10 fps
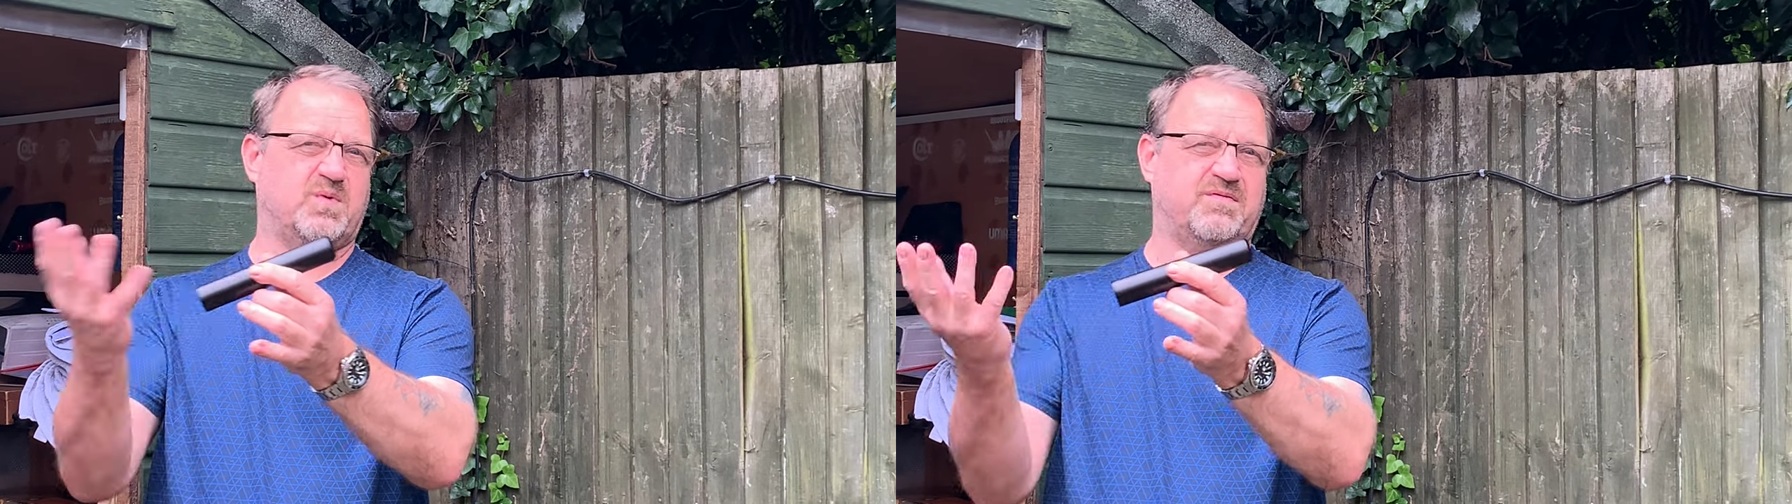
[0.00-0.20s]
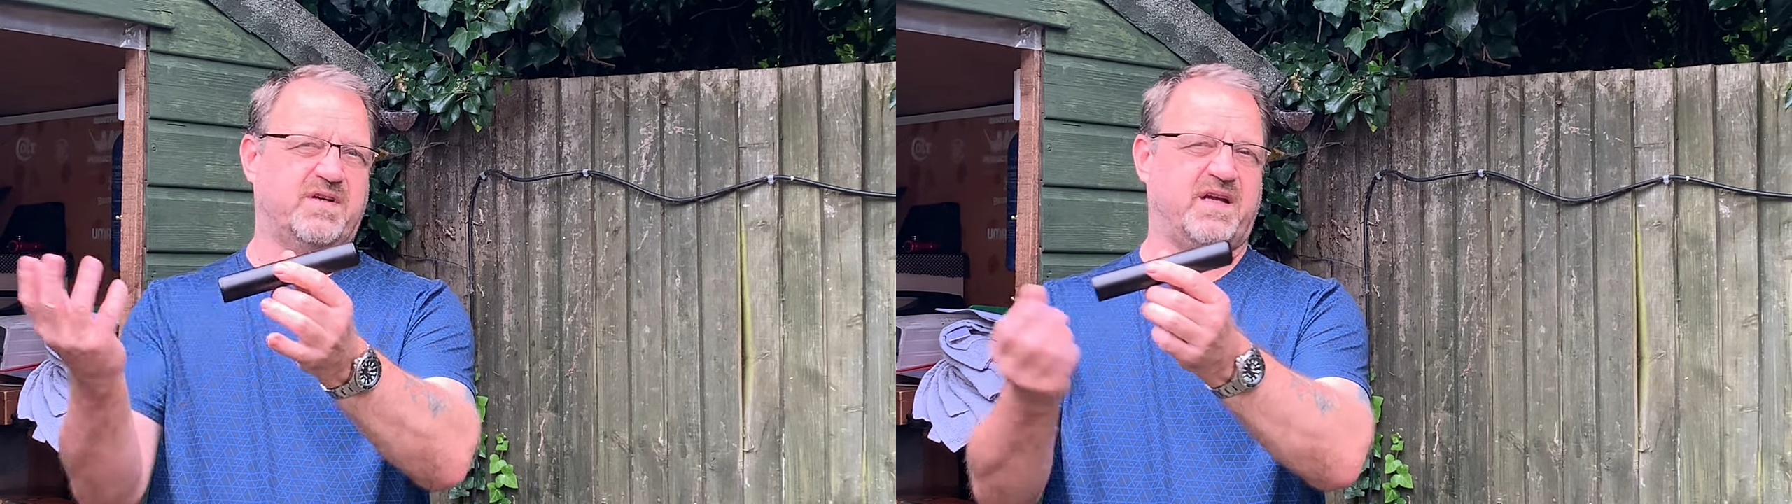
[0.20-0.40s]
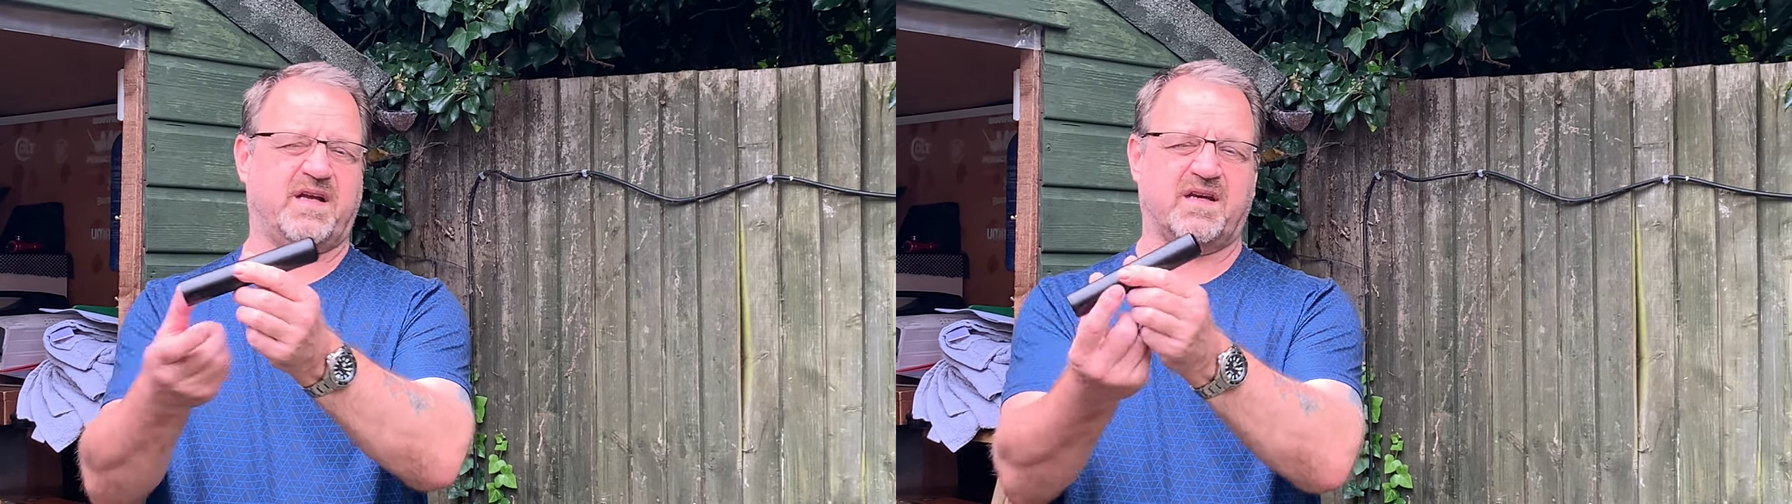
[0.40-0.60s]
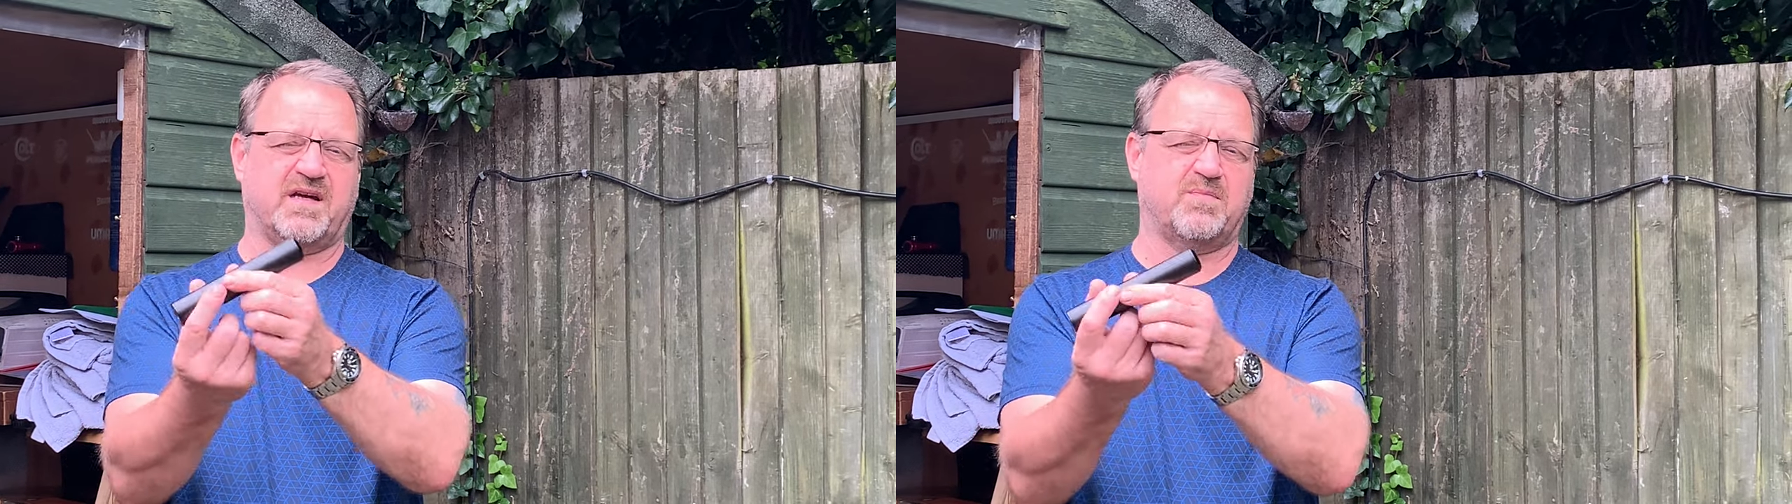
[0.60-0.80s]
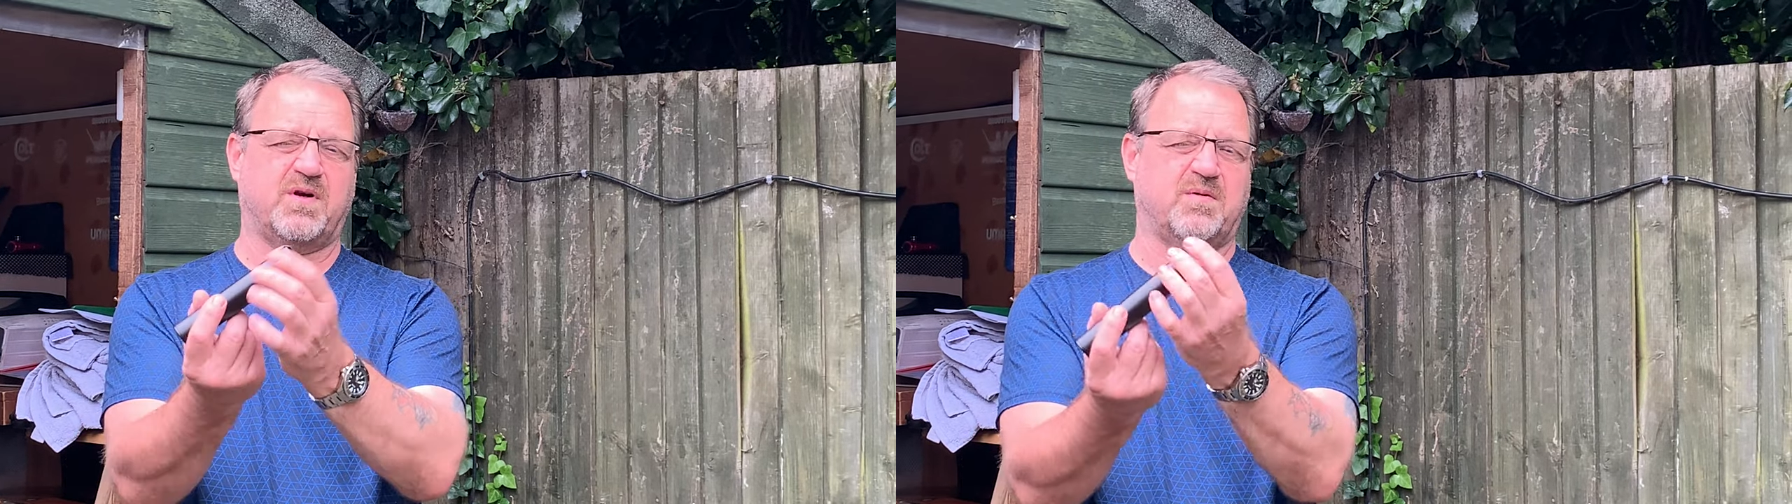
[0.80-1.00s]
an
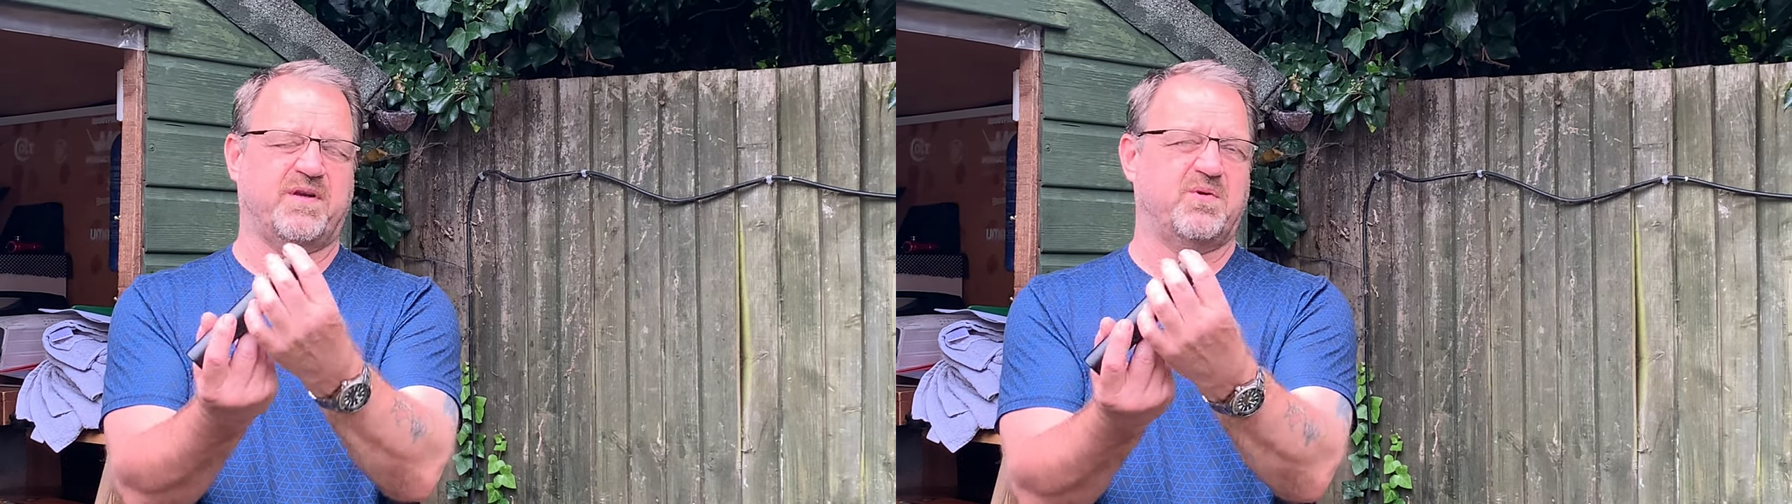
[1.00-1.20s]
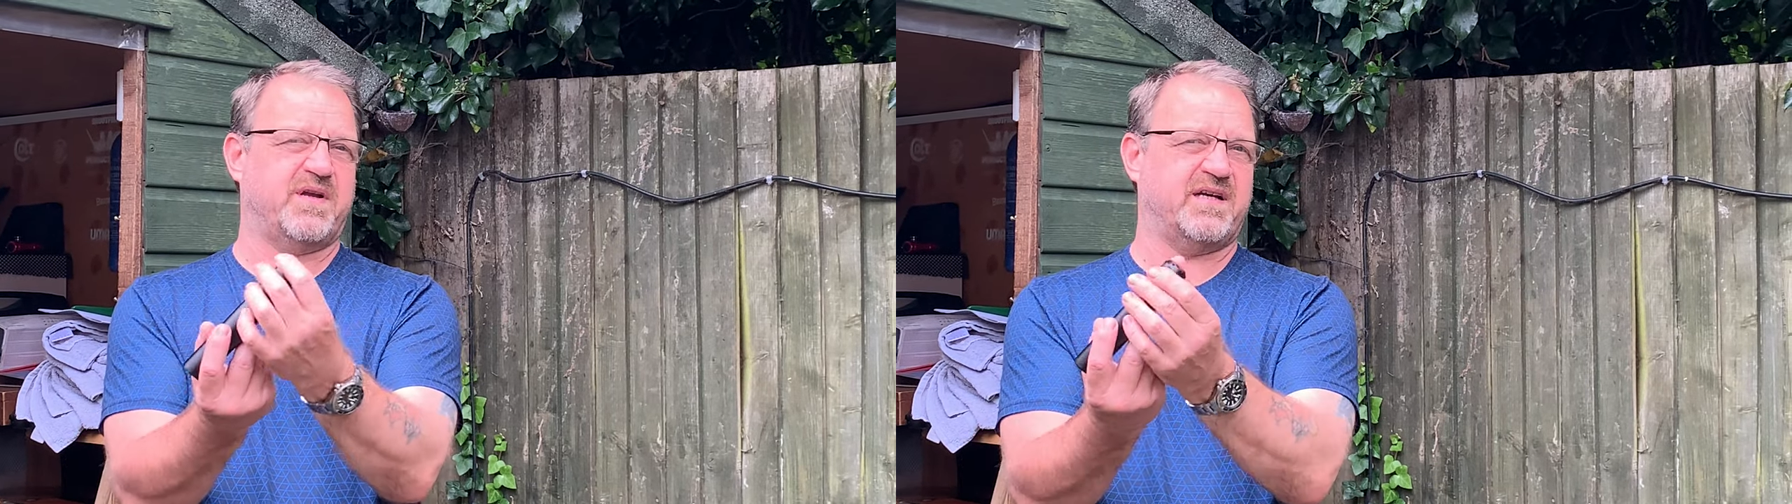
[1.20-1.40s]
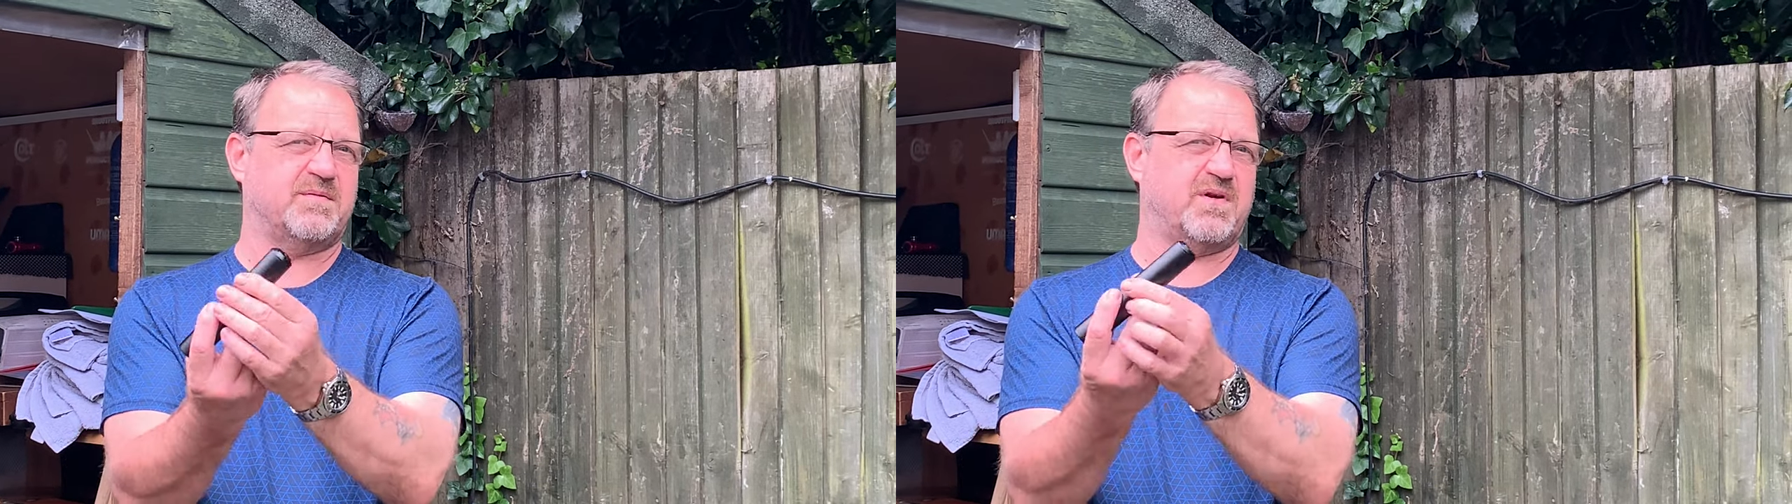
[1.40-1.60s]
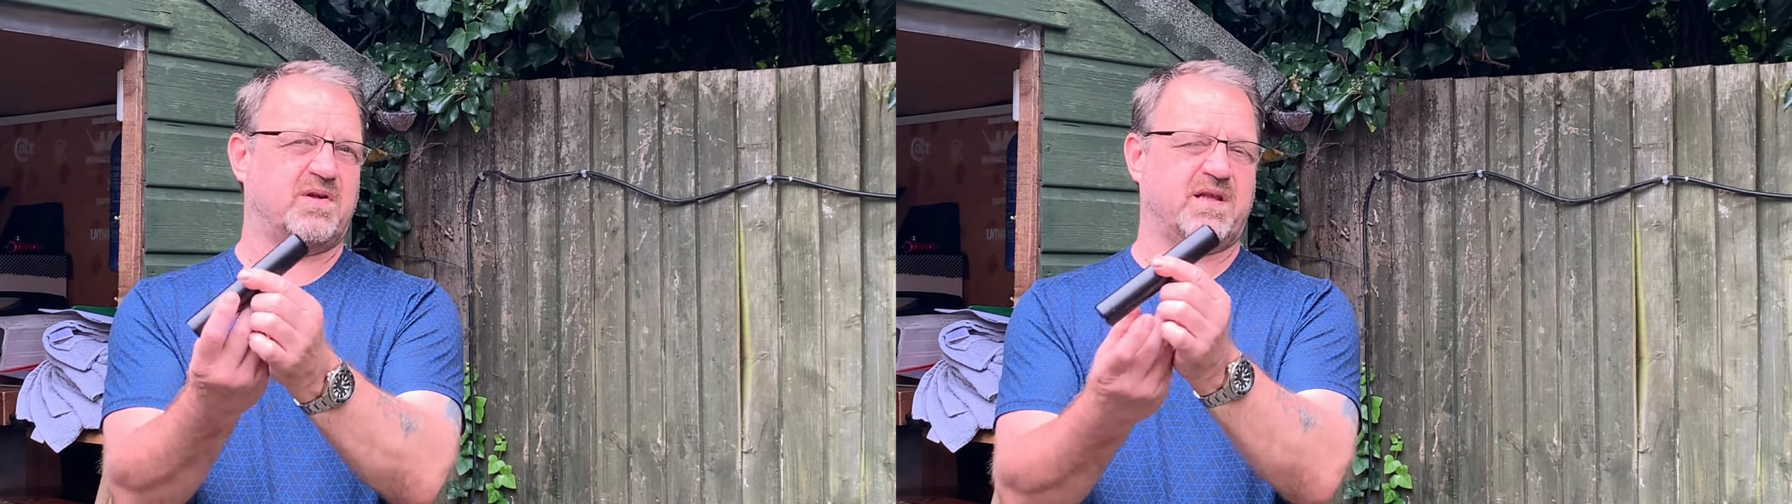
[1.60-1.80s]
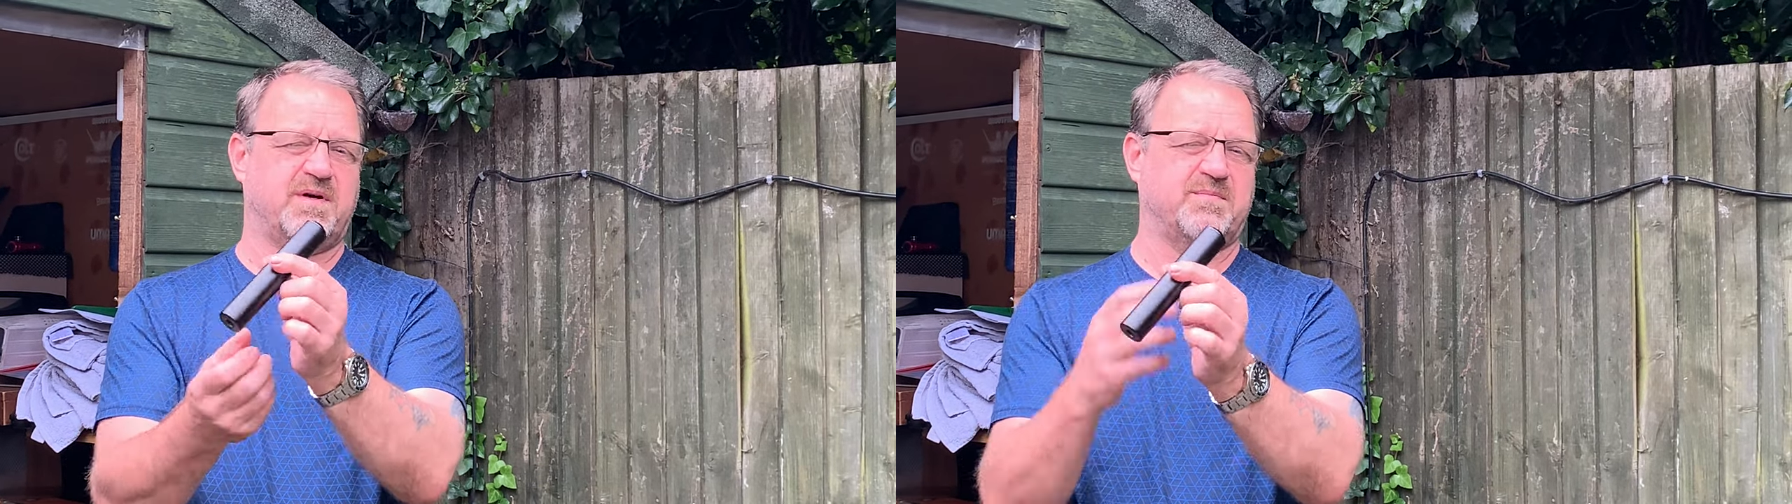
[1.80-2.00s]
that'd probably be okay to
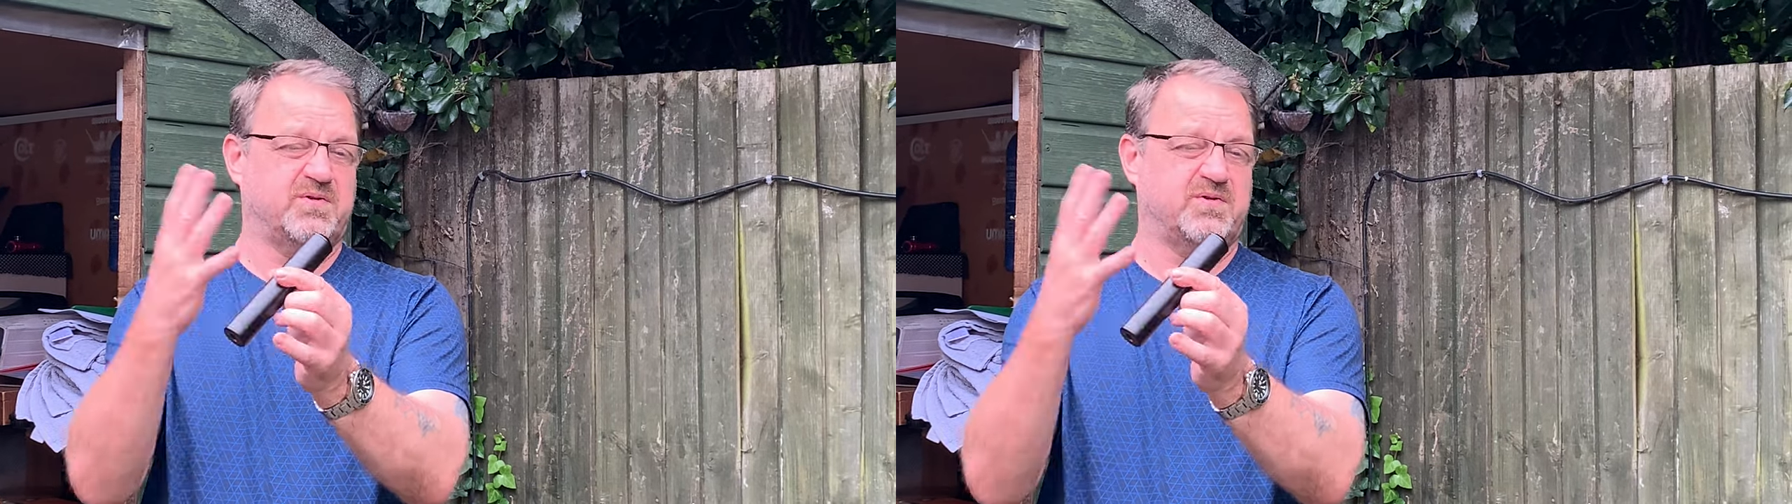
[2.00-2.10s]
block them up.